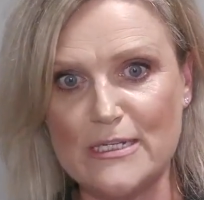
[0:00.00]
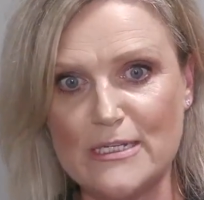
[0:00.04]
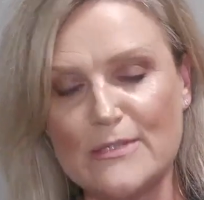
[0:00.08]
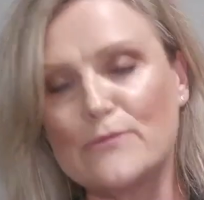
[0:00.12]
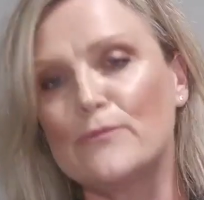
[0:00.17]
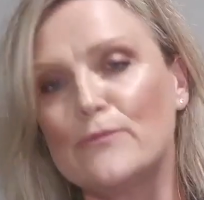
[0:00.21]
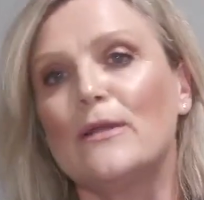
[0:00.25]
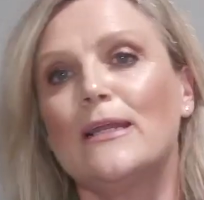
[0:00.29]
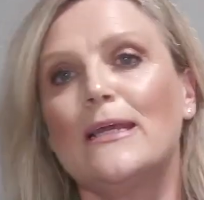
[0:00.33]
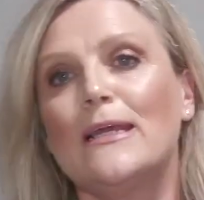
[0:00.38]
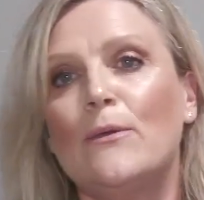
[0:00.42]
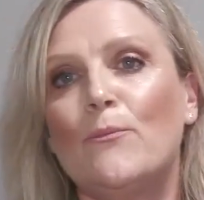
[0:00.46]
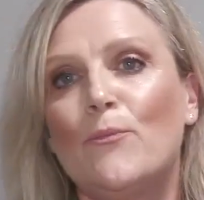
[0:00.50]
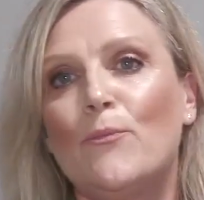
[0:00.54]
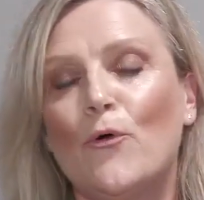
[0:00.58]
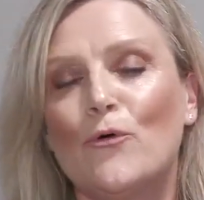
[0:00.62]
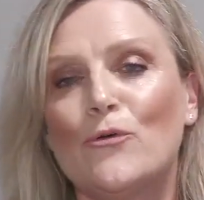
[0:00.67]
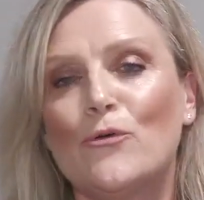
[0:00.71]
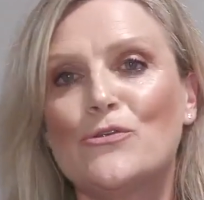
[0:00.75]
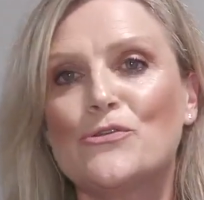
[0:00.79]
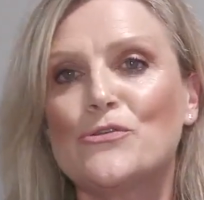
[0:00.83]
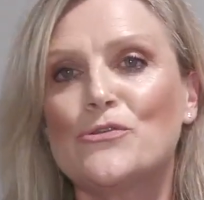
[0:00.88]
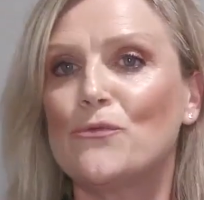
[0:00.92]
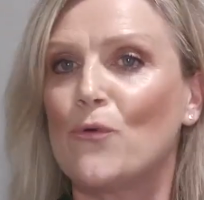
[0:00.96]
It's really
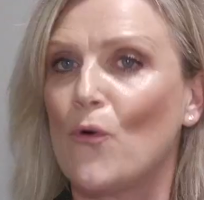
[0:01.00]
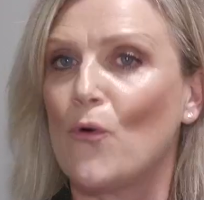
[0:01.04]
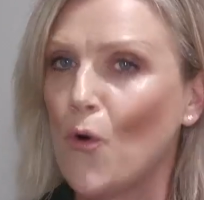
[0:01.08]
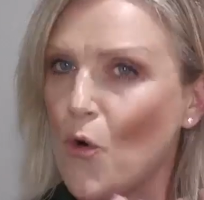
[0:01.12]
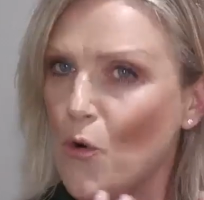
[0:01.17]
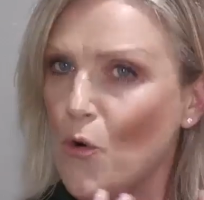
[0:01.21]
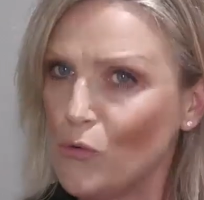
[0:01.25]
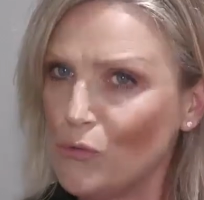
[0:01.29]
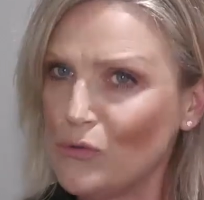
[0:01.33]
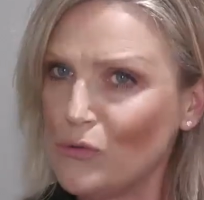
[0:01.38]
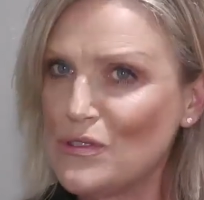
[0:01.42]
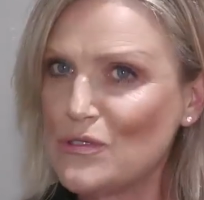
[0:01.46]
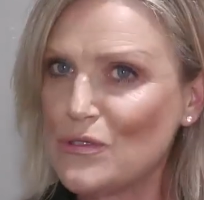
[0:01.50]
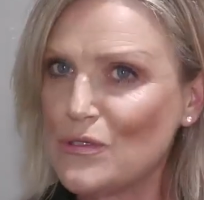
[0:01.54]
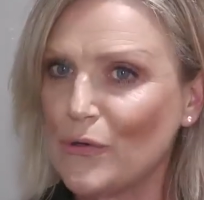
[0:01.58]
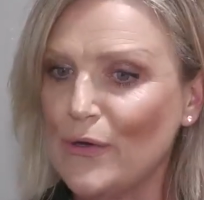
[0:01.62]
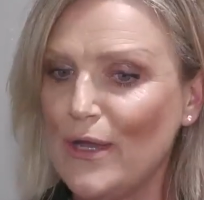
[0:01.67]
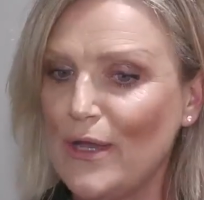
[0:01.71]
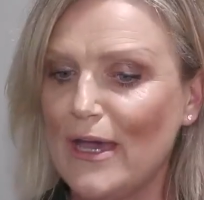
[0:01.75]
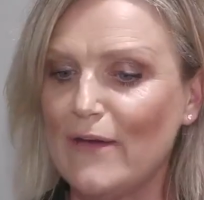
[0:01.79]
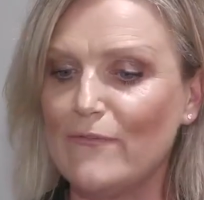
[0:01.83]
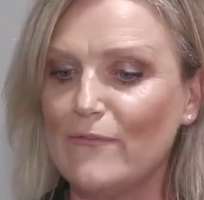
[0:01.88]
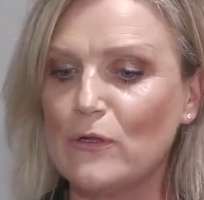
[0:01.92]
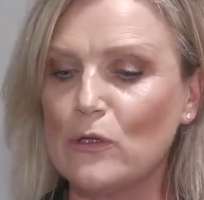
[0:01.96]
important to also
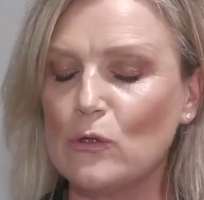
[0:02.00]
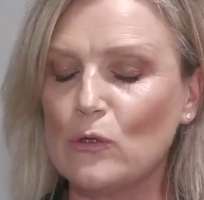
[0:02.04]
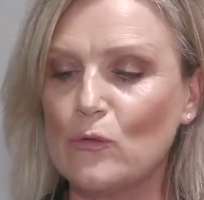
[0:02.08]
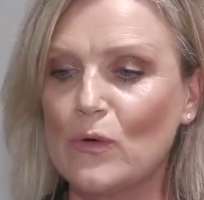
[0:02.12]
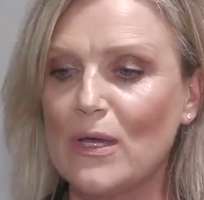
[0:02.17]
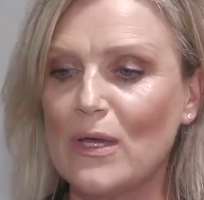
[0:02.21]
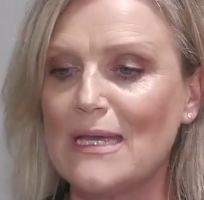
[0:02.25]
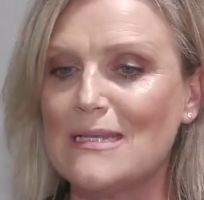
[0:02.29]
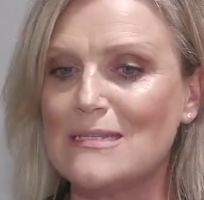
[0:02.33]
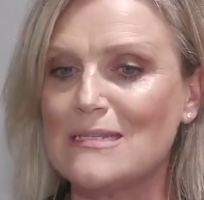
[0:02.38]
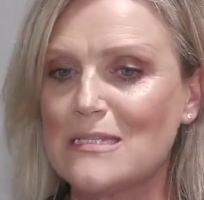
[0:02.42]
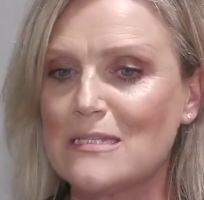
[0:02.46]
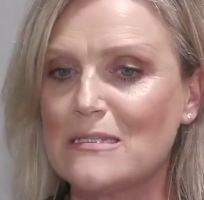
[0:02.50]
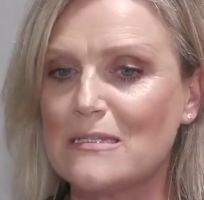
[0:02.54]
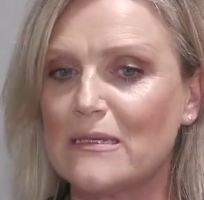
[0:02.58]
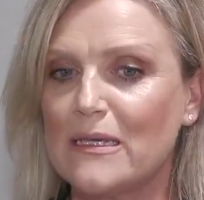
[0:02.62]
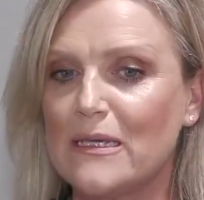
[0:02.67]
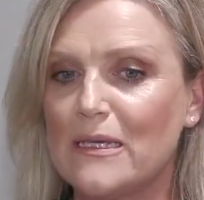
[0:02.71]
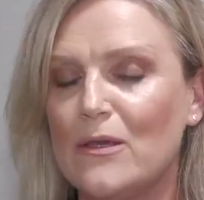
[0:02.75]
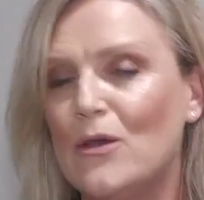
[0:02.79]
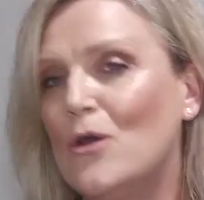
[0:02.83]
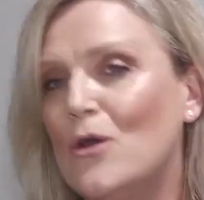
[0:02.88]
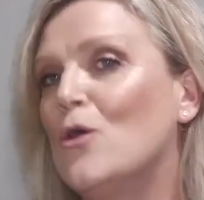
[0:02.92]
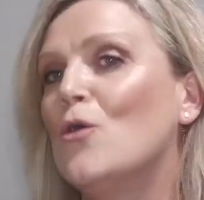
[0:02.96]
have a look and
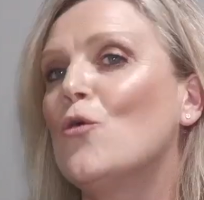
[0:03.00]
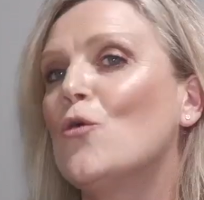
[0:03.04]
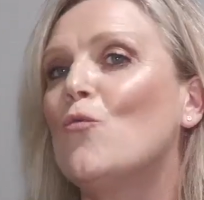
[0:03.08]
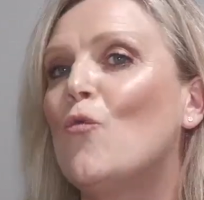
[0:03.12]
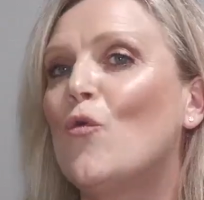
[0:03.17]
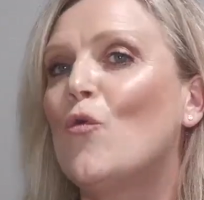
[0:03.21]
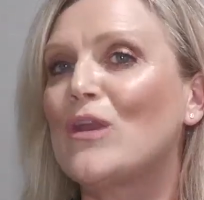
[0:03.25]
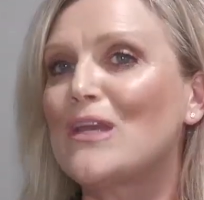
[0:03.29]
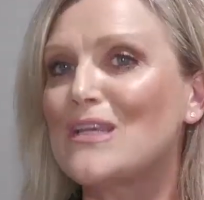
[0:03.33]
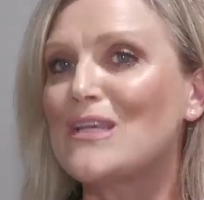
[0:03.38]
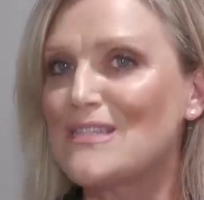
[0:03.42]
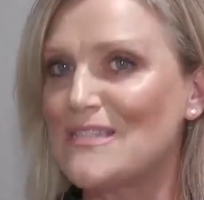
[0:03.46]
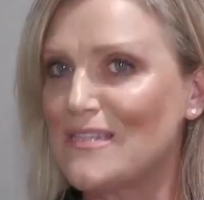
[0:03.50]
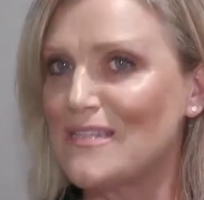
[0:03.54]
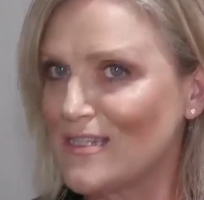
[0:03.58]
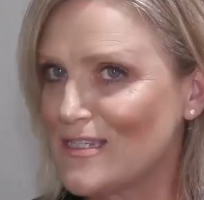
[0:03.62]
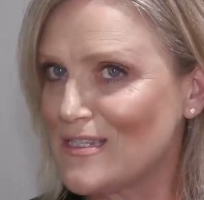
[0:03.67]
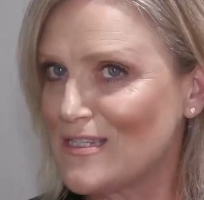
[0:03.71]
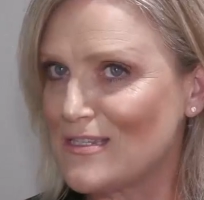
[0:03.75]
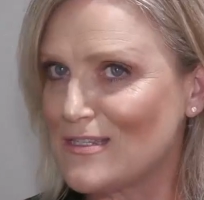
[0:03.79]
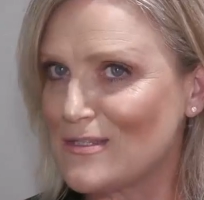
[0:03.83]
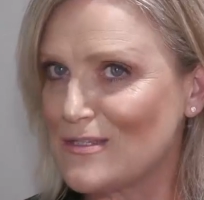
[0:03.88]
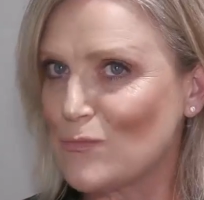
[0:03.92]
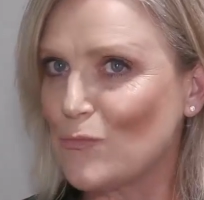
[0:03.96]
see what
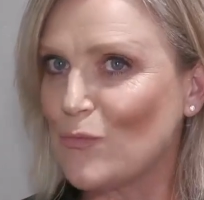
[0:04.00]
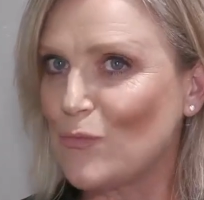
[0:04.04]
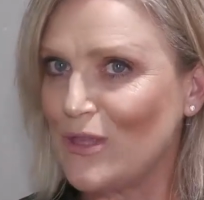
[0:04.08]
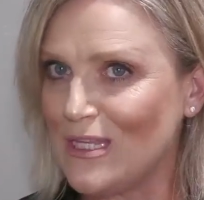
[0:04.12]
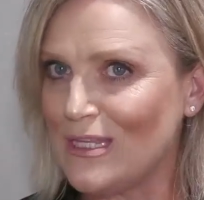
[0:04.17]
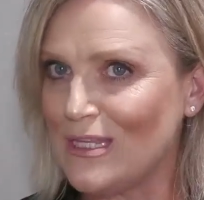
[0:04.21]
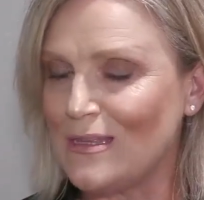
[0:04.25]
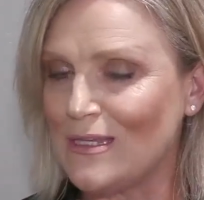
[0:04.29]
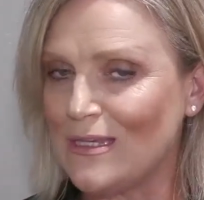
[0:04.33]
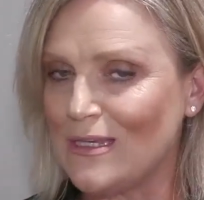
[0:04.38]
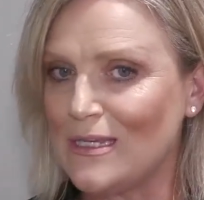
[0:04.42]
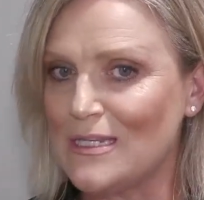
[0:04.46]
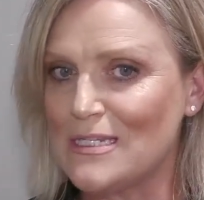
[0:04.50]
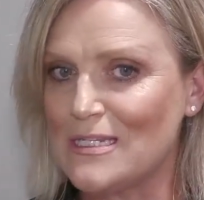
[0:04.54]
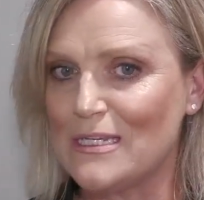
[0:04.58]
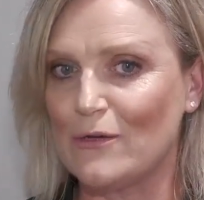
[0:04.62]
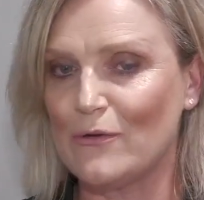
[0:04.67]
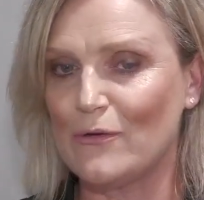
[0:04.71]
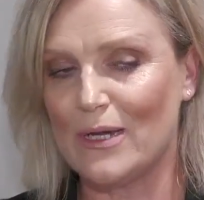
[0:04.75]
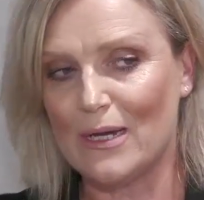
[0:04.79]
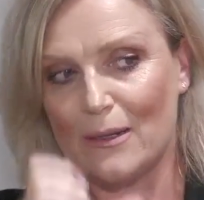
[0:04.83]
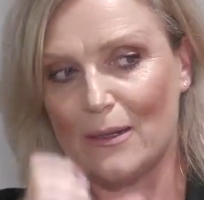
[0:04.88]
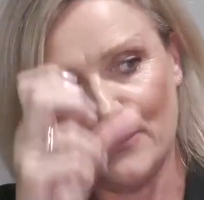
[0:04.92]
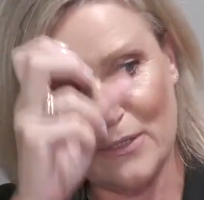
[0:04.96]
exists within the
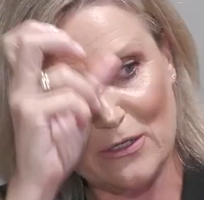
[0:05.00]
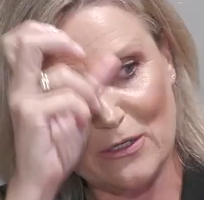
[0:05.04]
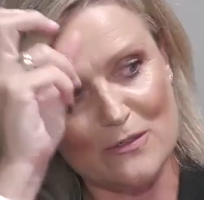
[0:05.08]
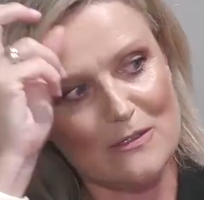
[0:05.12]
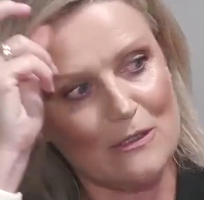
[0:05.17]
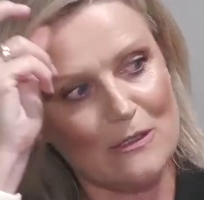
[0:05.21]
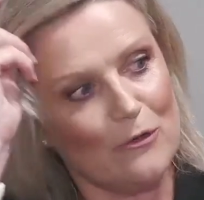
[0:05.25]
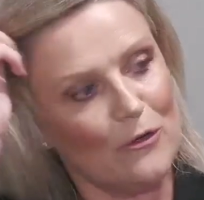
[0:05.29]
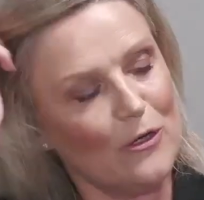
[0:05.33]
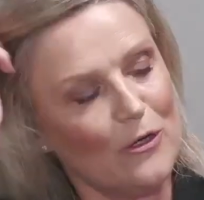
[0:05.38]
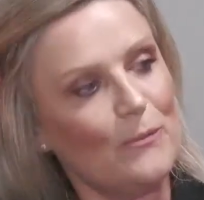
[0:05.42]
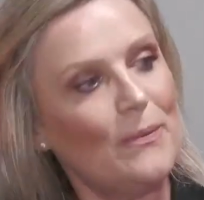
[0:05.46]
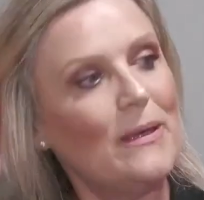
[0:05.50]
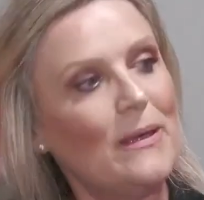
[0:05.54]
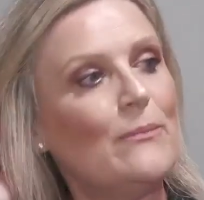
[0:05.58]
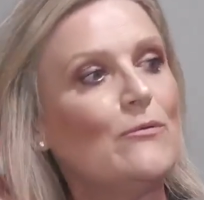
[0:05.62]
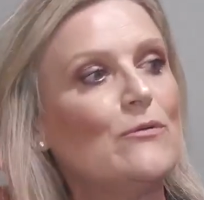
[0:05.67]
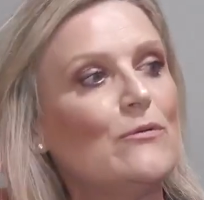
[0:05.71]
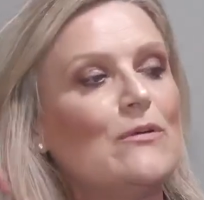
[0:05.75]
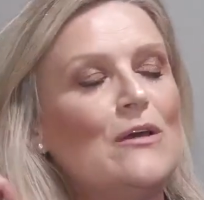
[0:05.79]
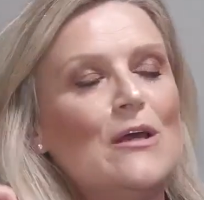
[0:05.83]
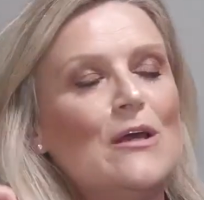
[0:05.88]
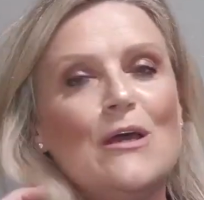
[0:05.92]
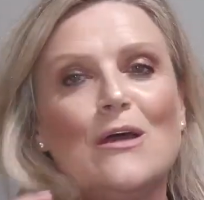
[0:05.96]
interior, because a lot of
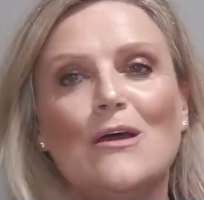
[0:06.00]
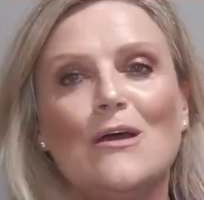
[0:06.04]
people